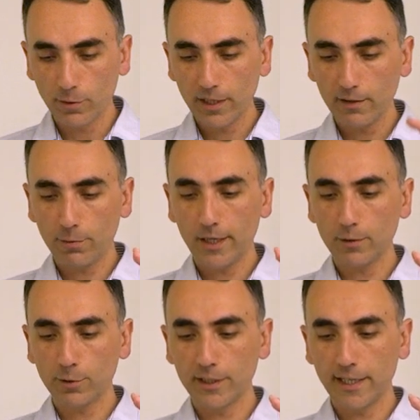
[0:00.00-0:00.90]
will have one
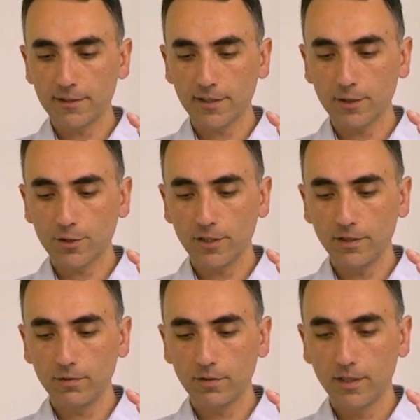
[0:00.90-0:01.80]

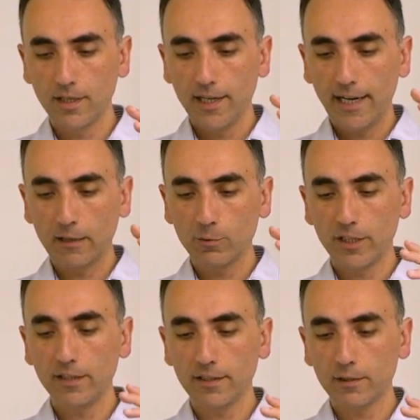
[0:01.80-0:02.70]
organization. And
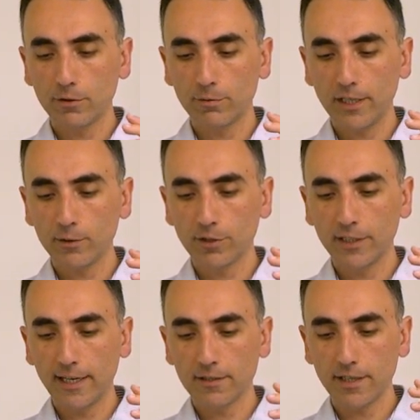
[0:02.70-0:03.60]
within that one
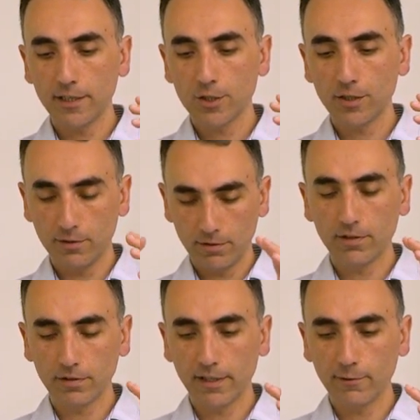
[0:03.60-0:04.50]
organization,
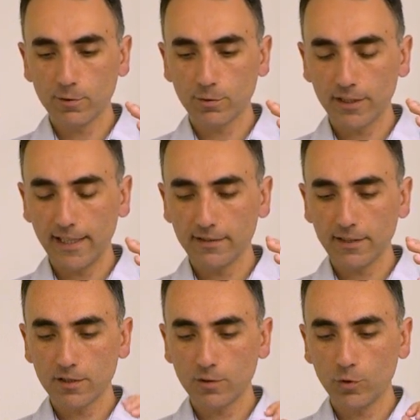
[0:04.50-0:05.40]
the DevOps
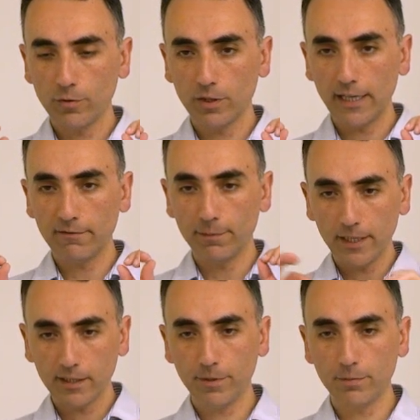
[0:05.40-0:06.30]
organization, we will have
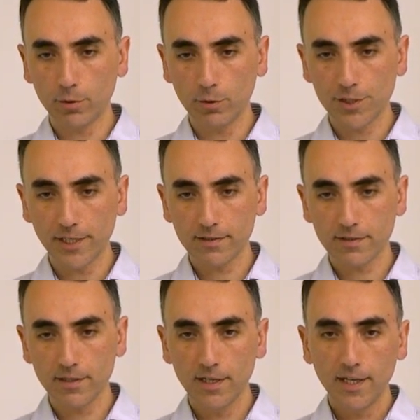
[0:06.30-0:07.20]
multiple
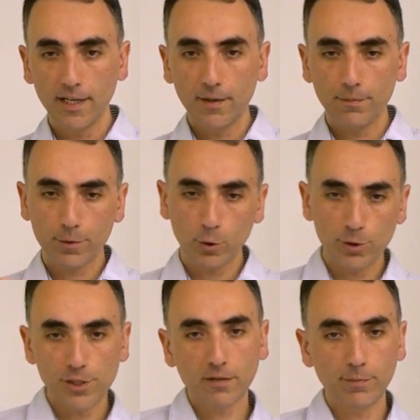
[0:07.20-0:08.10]
projects,
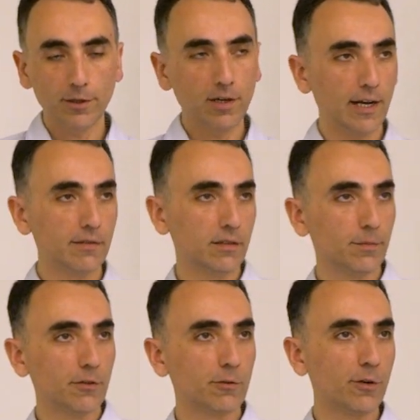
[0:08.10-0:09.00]
project per
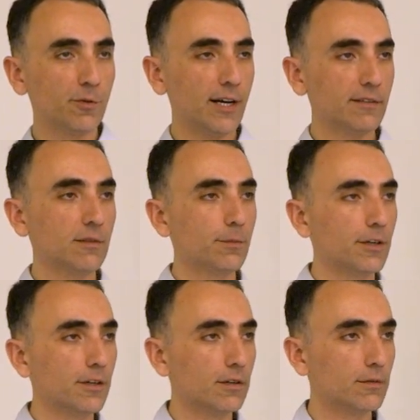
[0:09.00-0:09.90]
customer. So we have
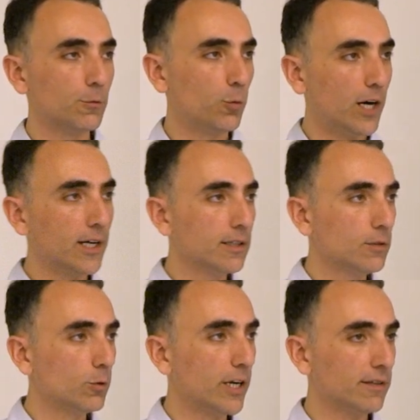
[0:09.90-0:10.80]
customer 1
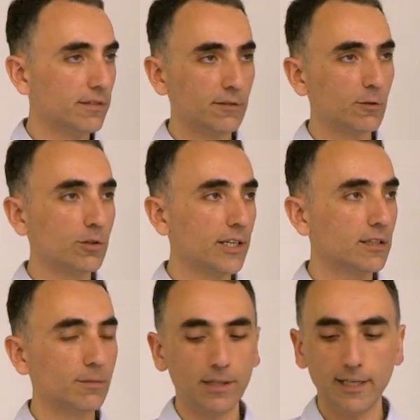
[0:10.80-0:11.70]
who has its own
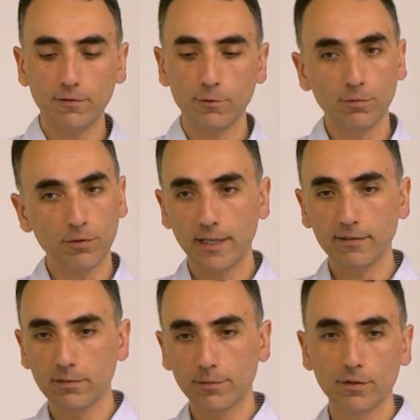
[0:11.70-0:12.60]
data platform,
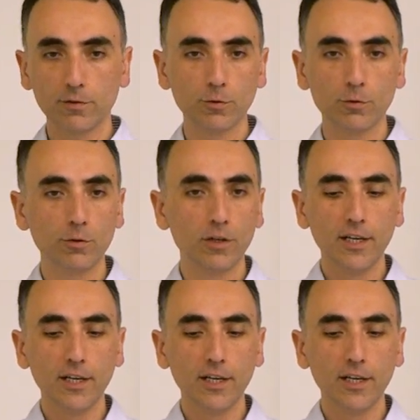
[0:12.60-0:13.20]
customer 2,